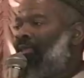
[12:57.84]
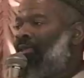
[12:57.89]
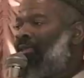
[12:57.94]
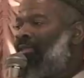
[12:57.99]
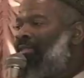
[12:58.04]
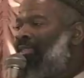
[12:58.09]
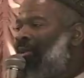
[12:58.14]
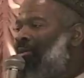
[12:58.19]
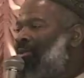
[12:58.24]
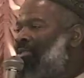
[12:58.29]

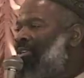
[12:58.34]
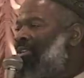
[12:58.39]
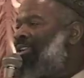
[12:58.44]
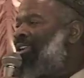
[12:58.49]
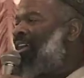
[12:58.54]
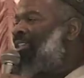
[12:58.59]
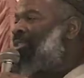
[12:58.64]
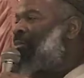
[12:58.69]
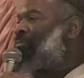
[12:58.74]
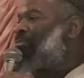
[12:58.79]
And there was
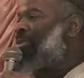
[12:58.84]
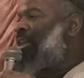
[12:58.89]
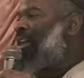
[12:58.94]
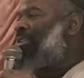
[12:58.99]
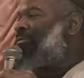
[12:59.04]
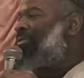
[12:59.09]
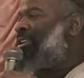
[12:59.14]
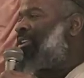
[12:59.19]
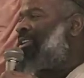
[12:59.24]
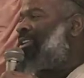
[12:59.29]
another
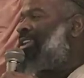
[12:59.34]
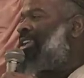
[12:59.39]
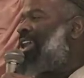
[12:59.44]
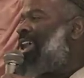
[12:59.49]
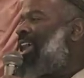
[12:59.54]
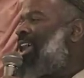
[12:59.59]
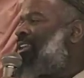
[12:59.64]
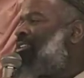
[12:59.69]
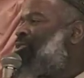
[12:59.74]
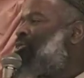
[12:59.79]
prophet, and he
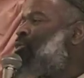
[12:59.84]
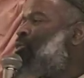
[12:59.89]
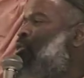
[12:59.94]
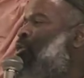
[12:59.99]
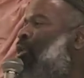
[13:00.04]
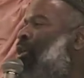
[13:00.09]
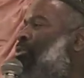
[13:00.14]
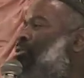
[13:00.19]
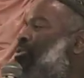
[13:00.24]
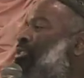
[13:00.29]
had 2
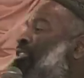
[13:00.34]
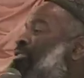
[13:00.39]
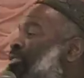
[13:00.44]
or 3